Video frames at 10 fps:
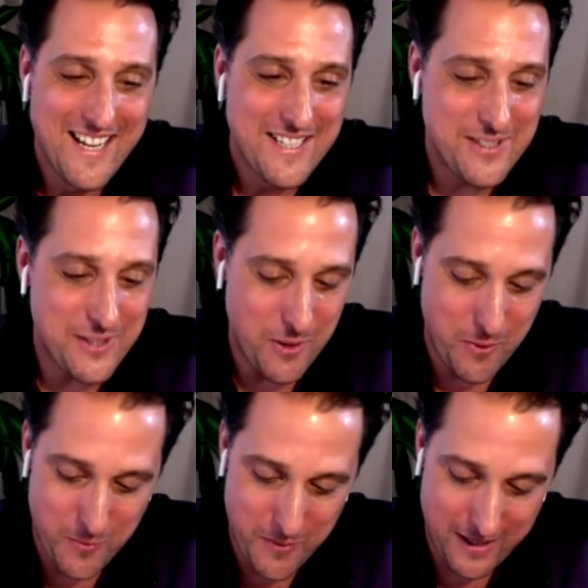
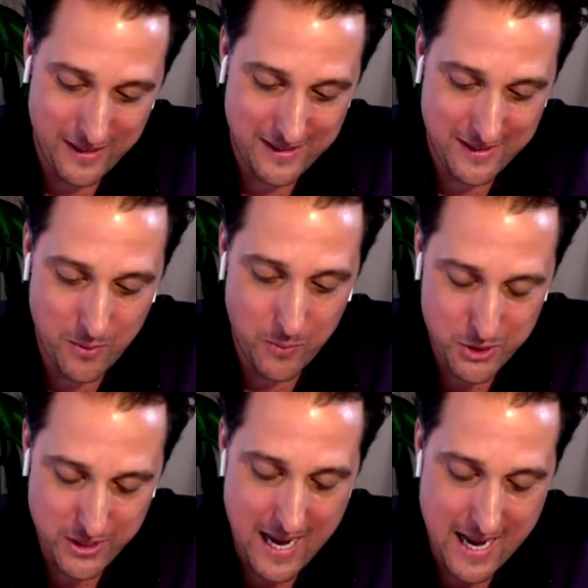So, you know, when
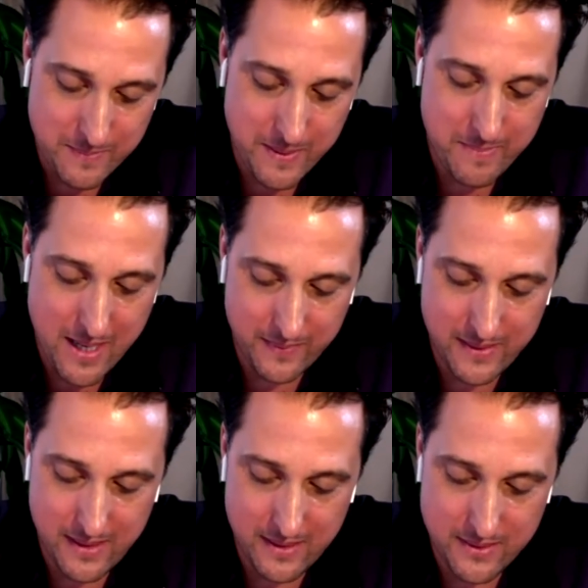she asked me about
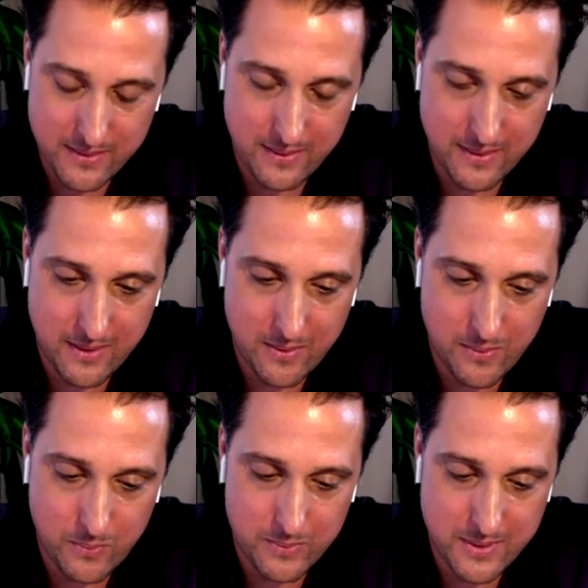this, you
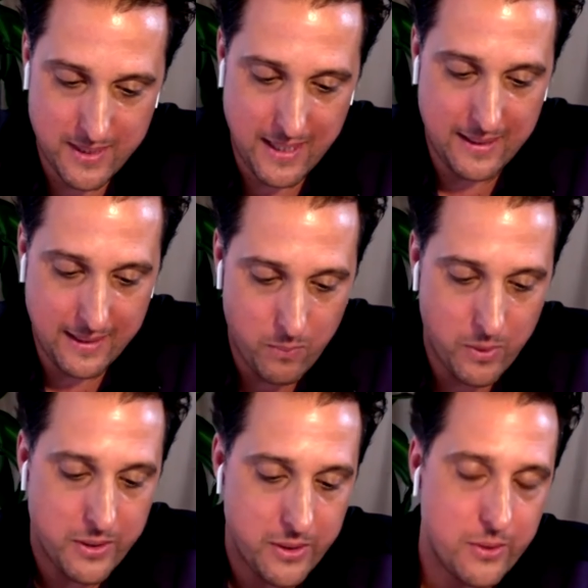know, to say like I
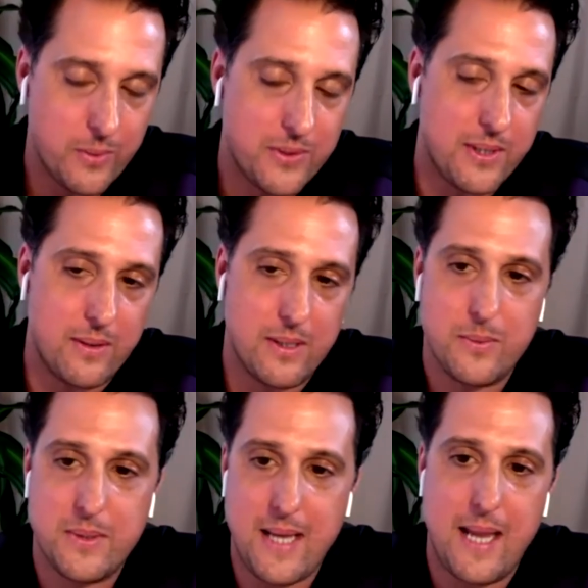wanted to do a series
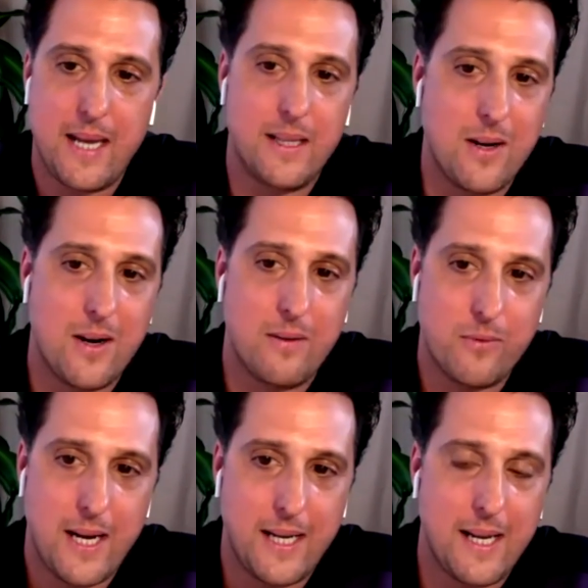with Zen and the Art of
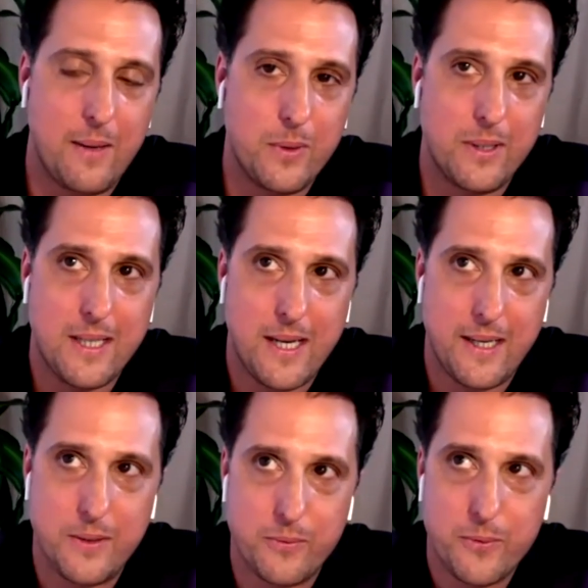Writing, I really
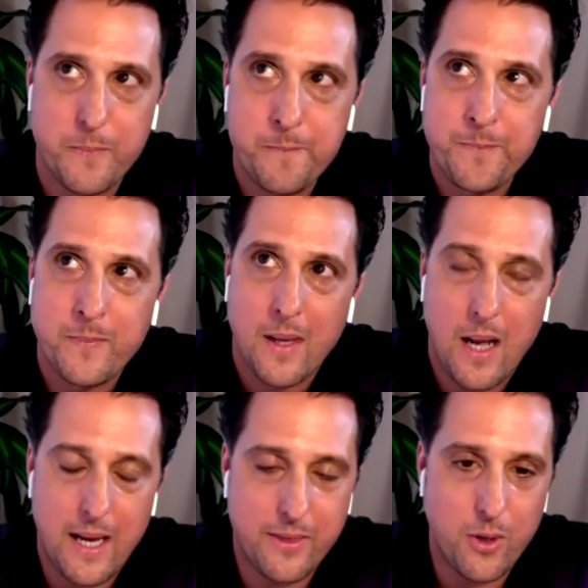
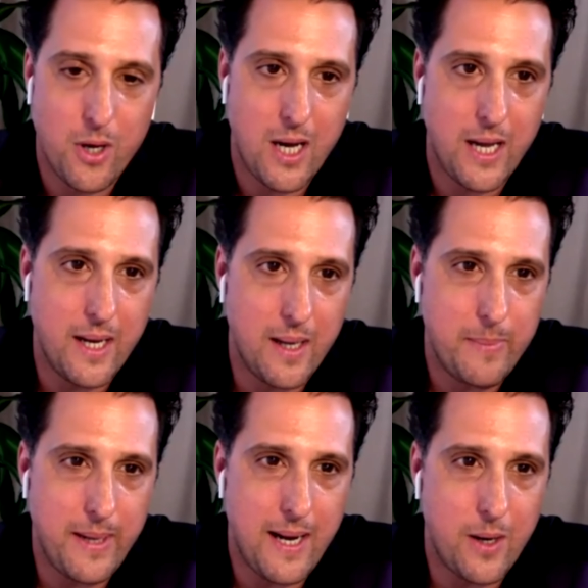I thought
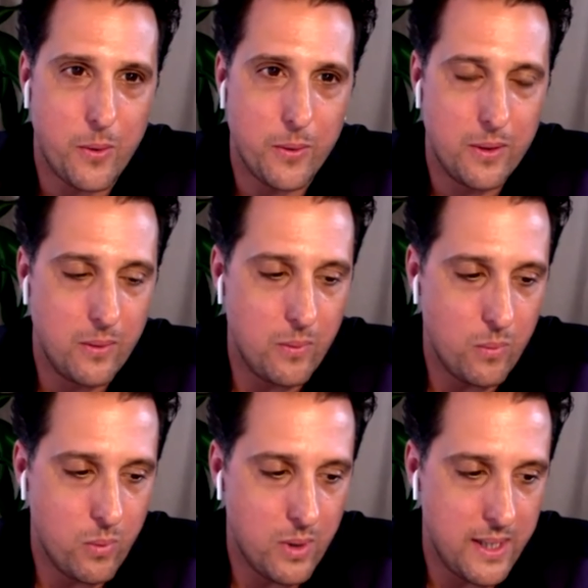about
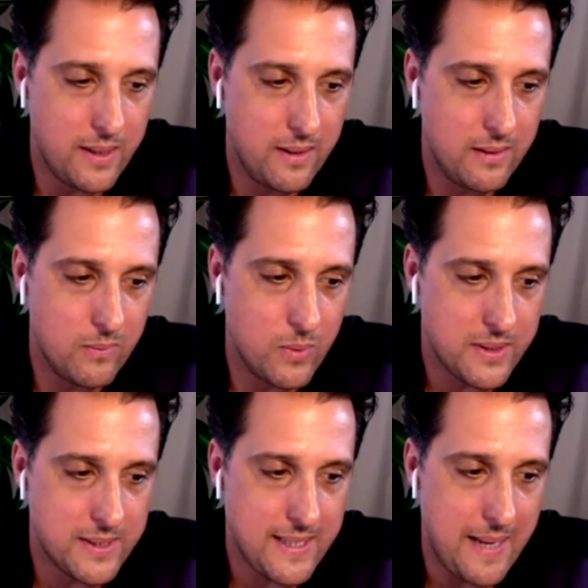what
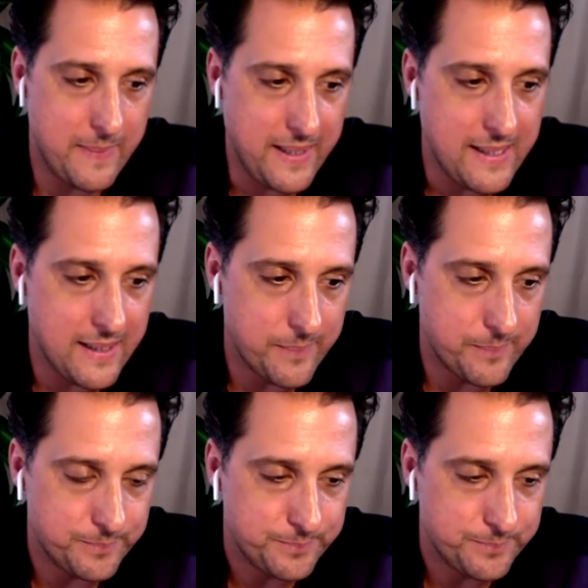does that mean?